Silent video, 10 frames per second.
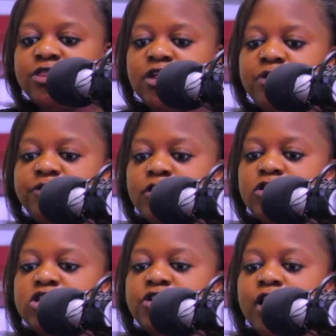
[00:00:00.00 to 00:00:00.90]
The
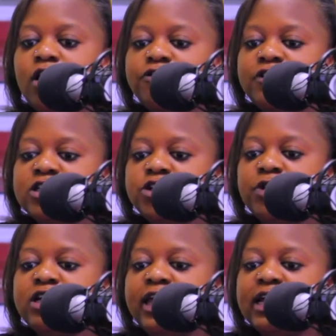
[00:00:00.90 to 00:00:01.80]
revolutionary outfit has
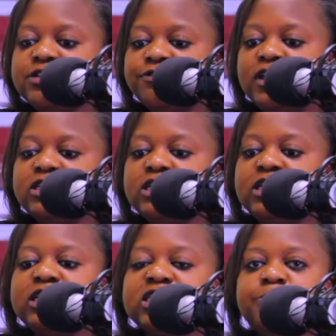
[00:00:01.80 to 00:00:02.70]
already activated
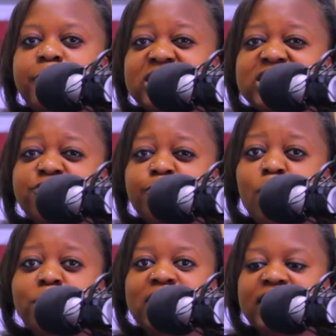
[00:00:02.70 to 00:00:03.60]
its expansive
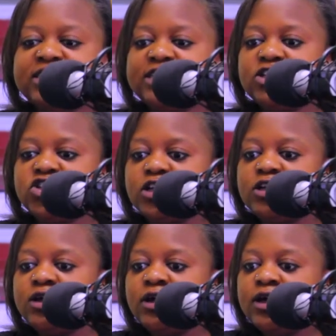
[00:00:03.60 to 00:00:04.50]

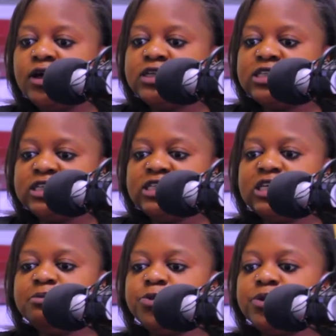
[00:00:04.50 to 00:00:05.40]
mobilization
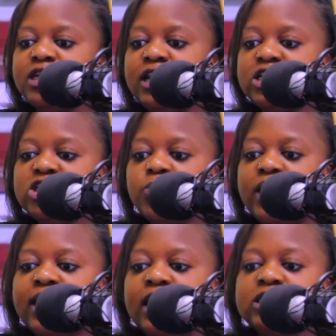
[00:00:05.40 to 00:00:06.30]
systems with a
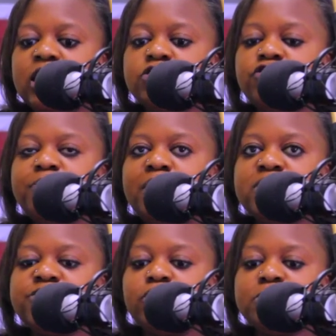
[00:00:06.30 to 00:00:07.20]
nationwide headcount of
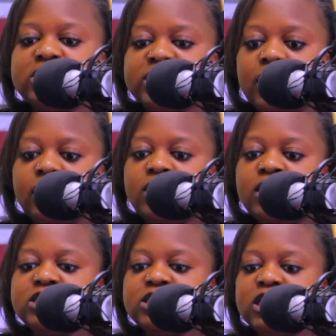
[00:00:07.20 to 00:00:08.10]
members from cell
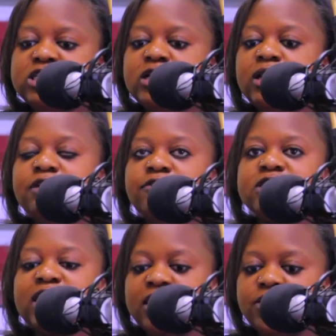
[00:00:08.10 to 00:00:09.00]
to national
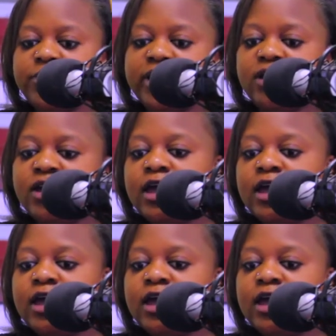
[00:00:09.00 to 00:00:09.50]
levels underway.